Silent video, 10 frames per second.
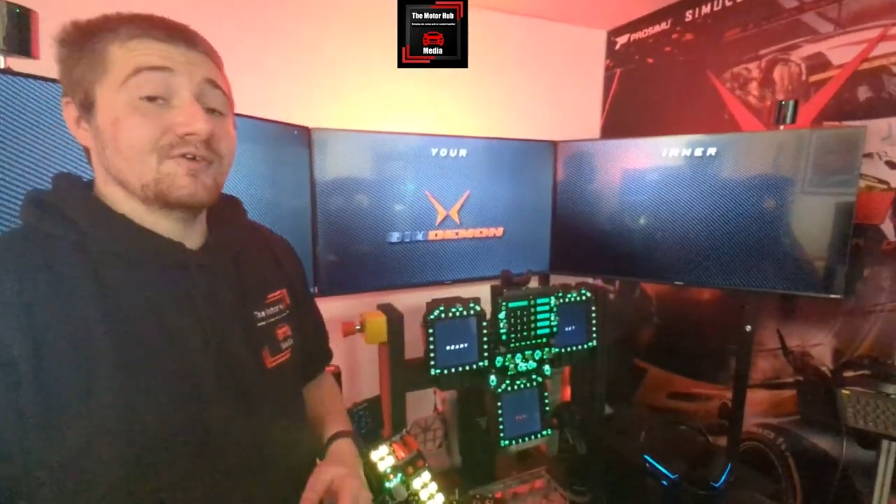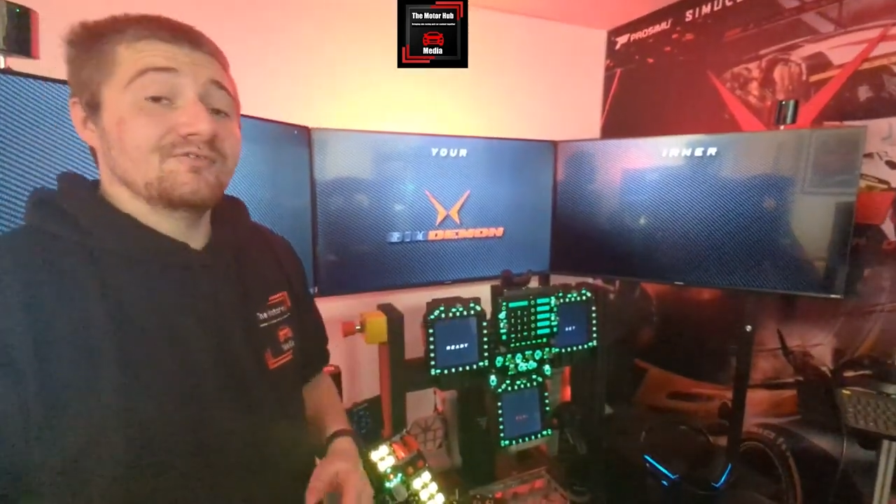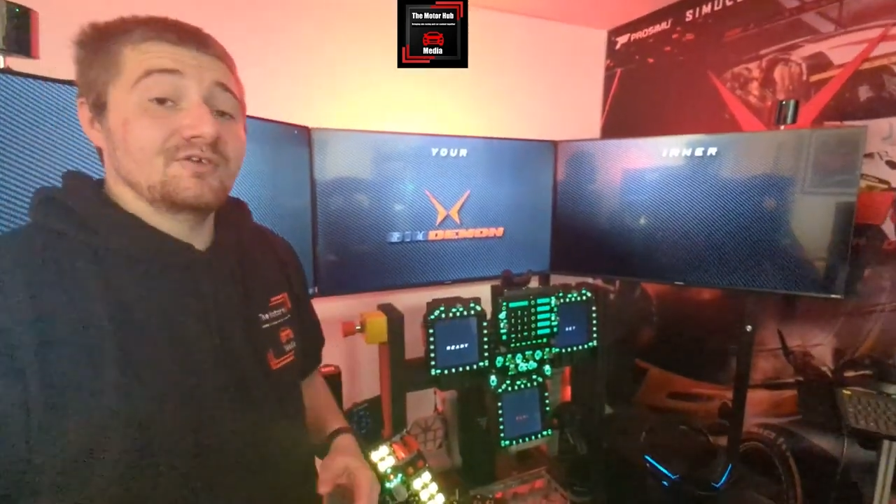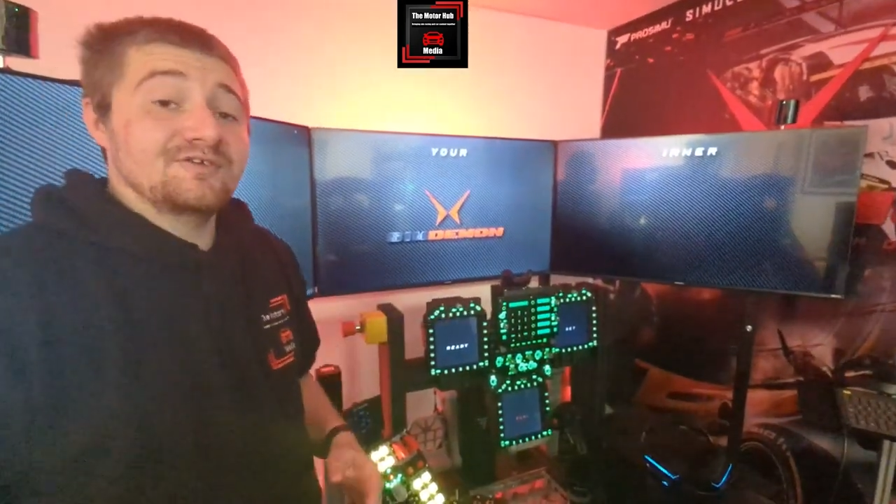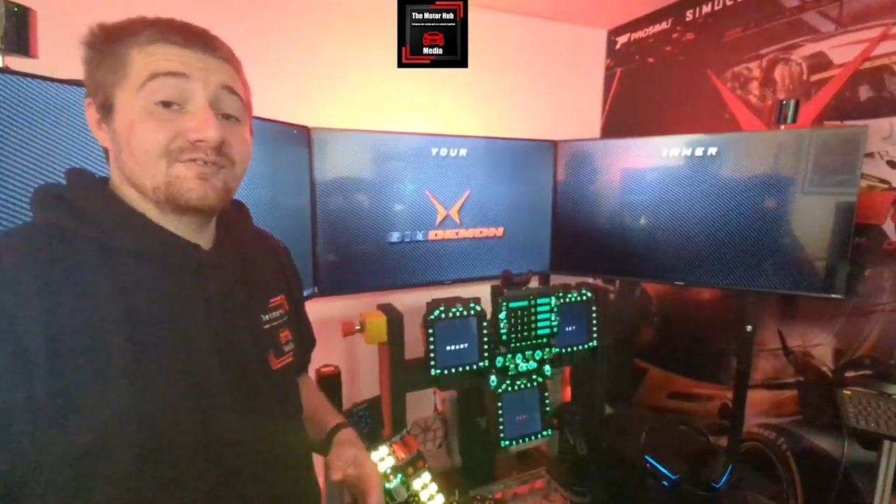are
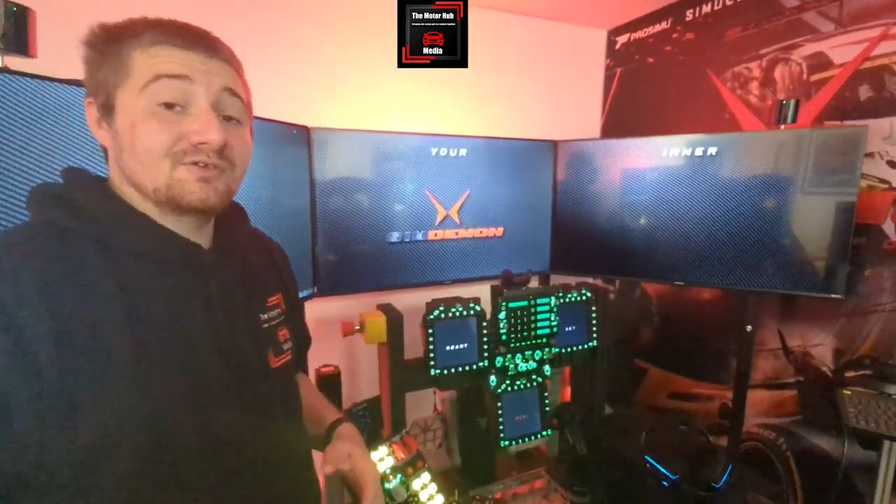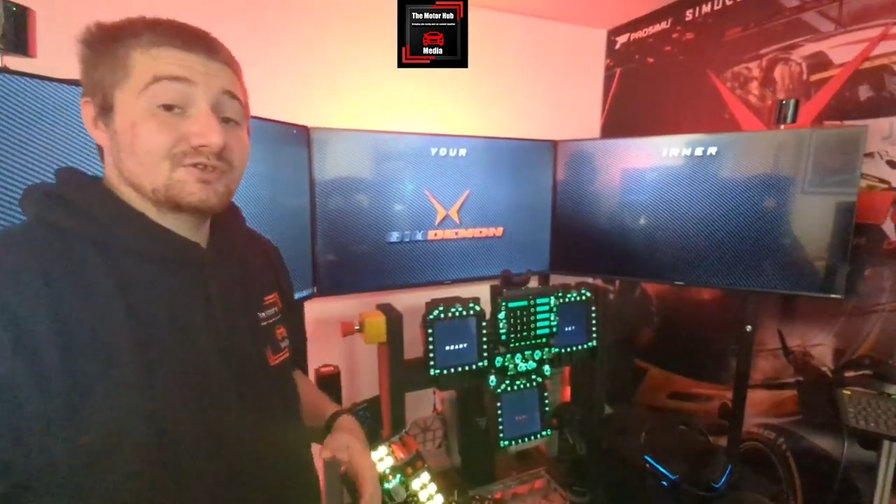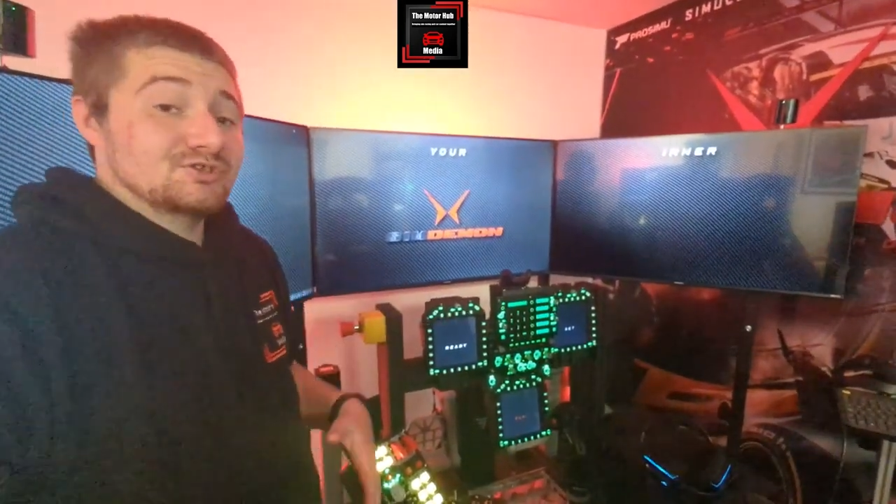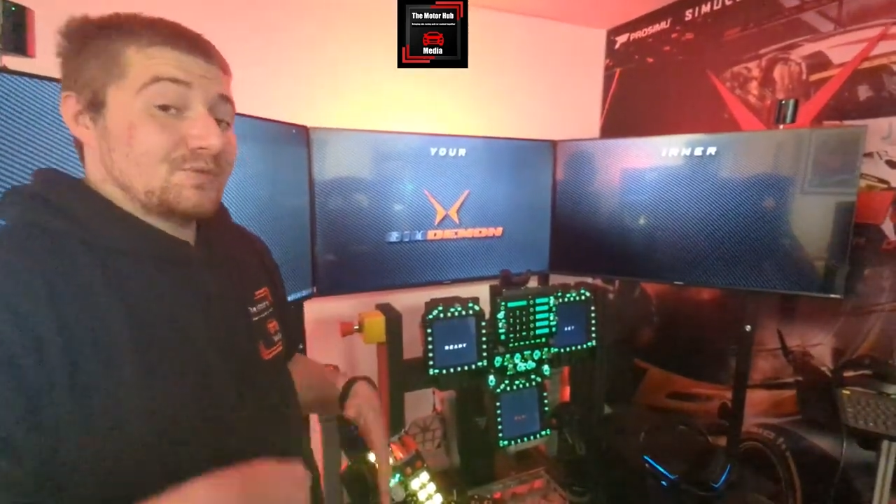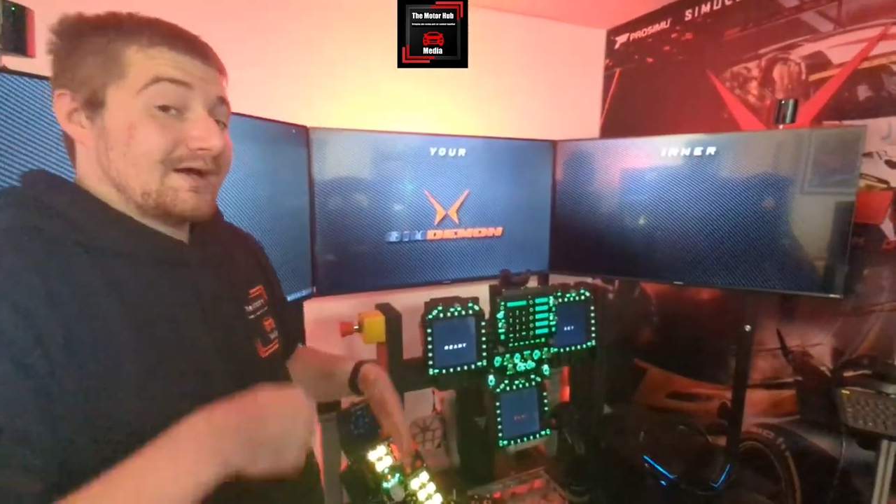fully
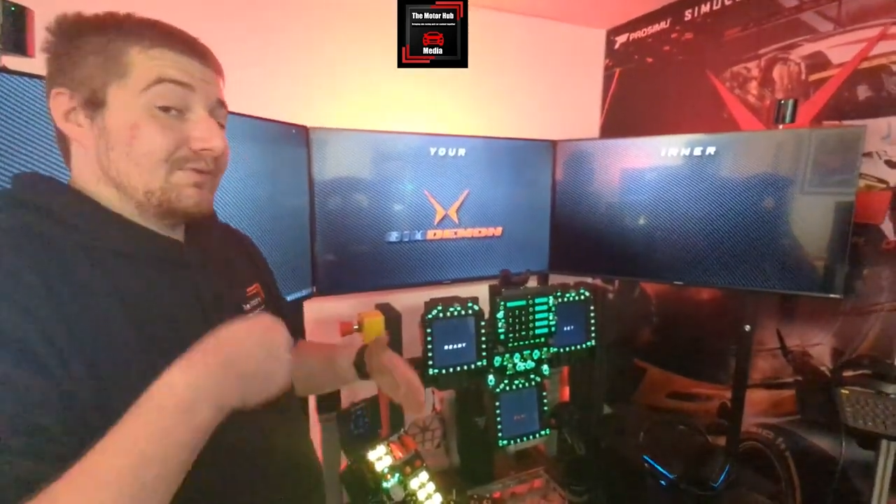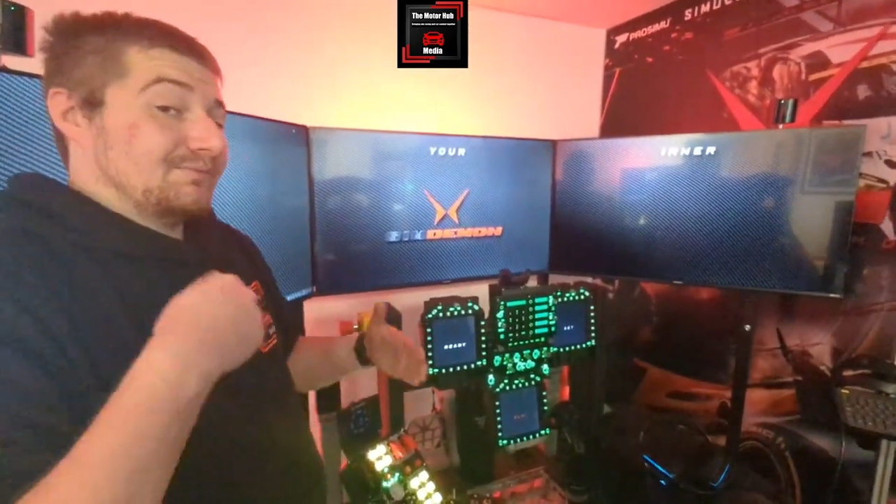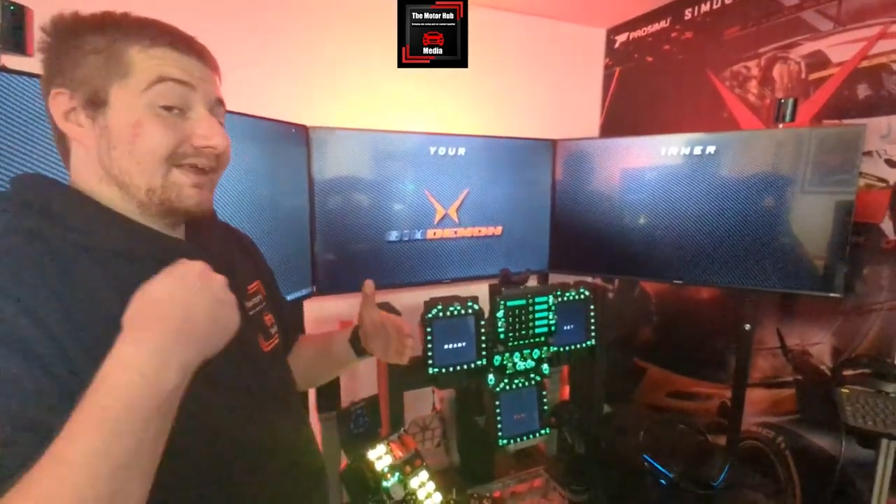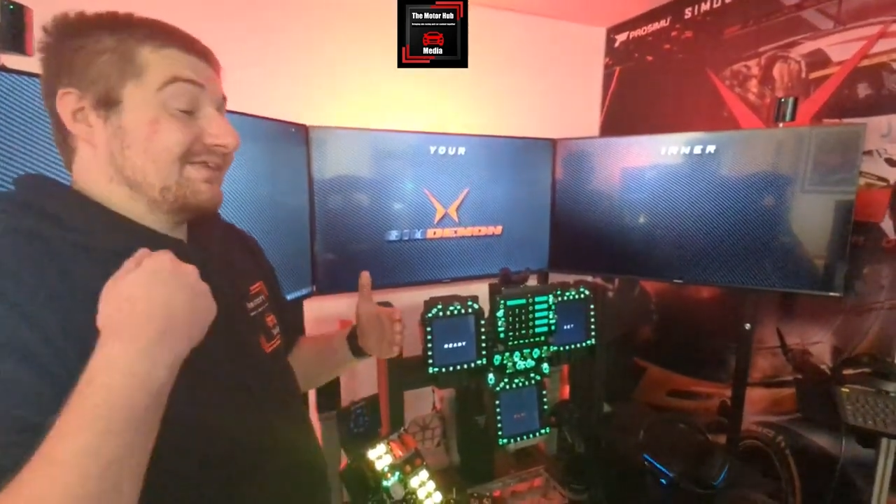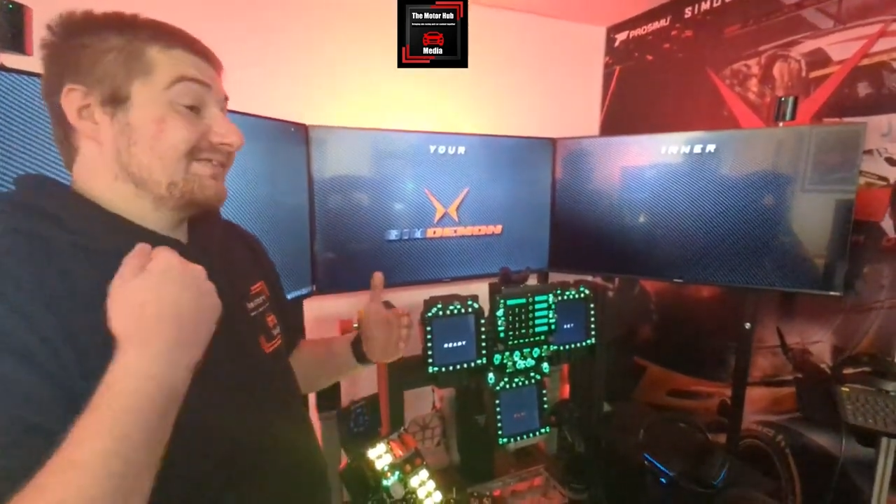functional,
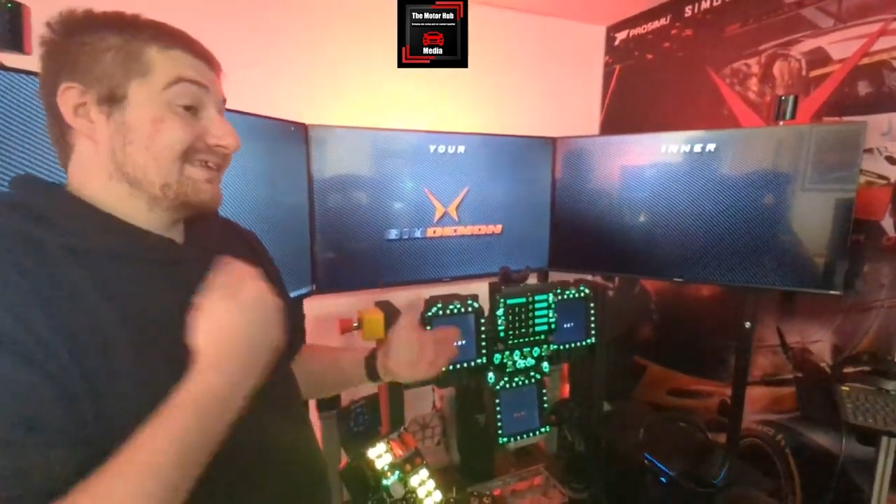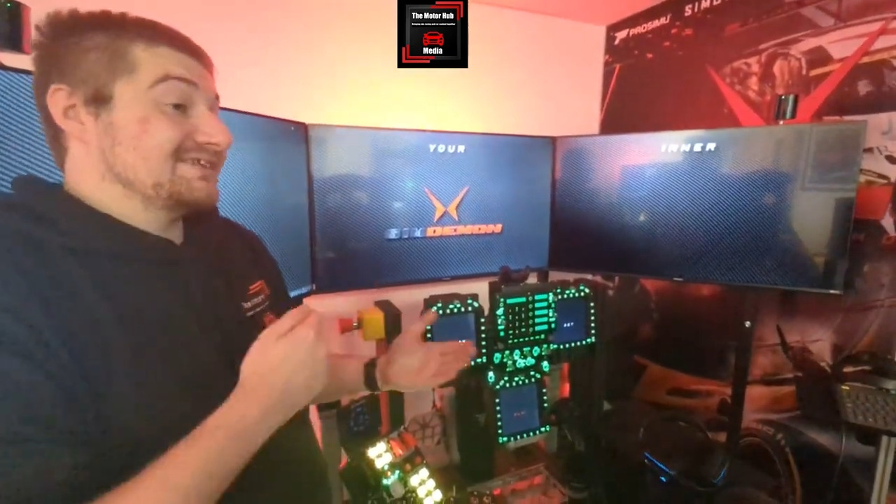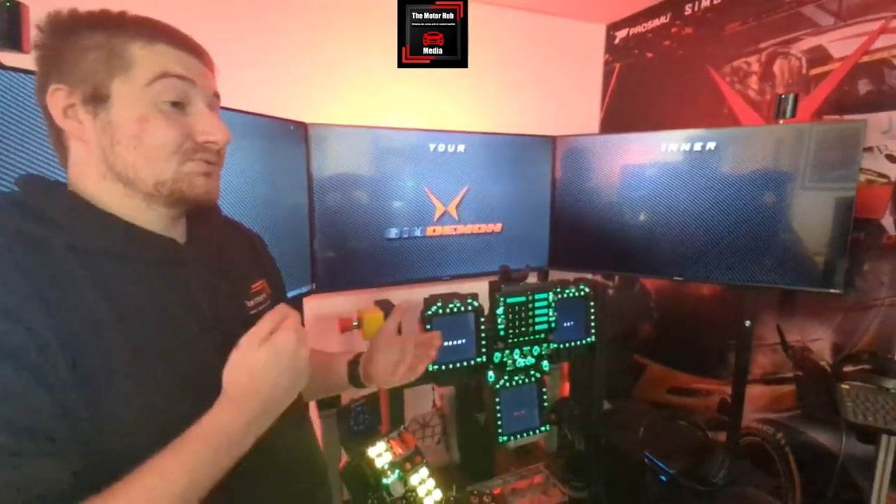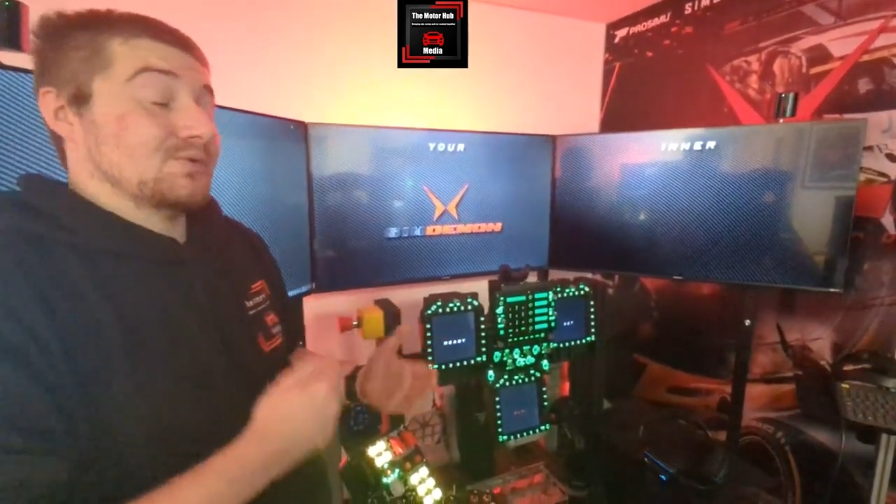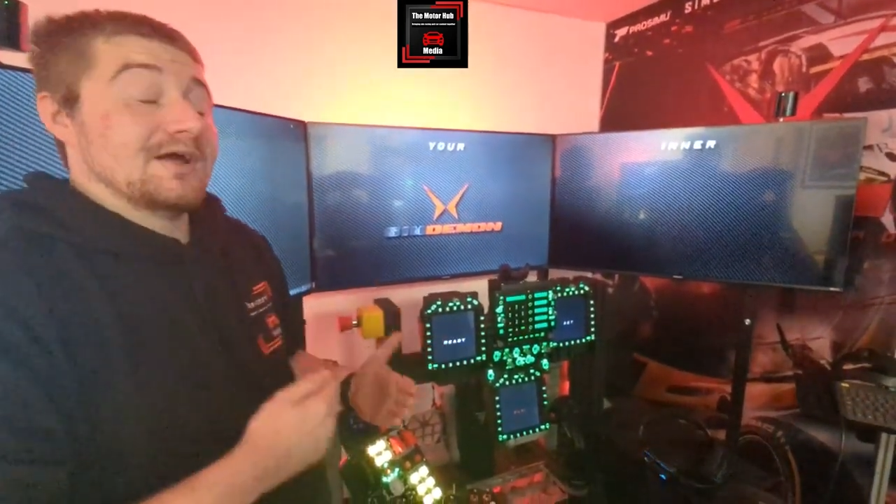and
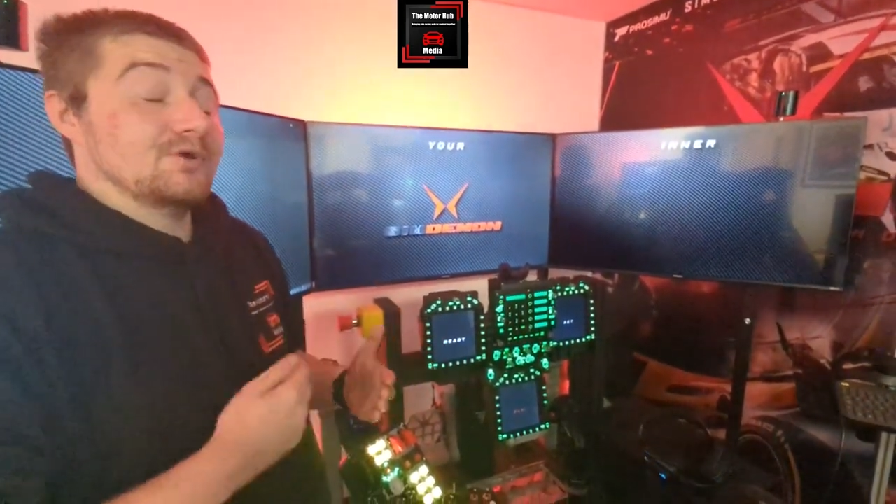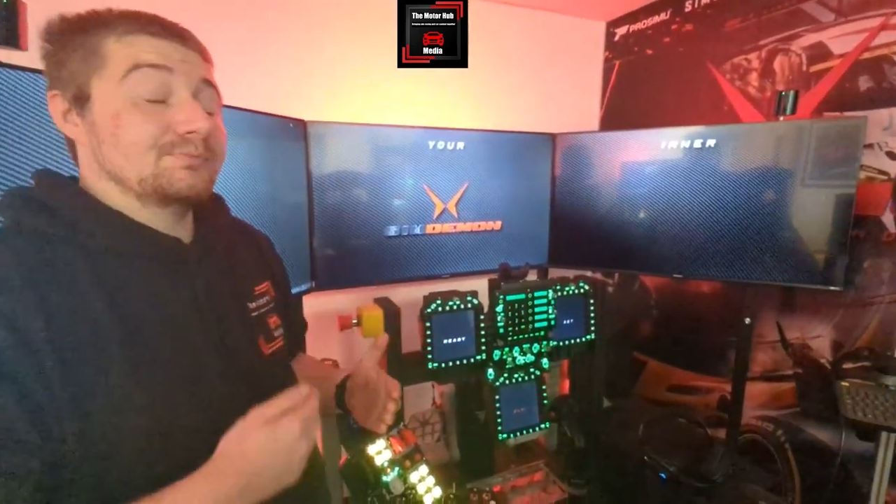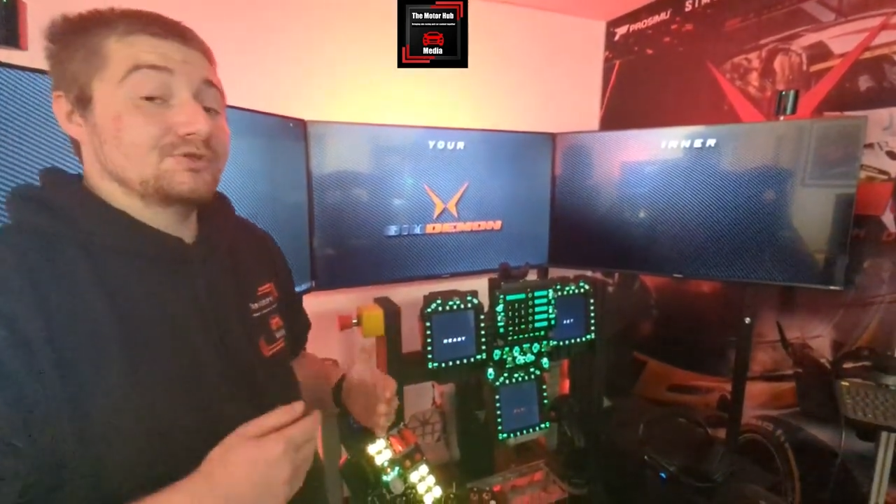these will help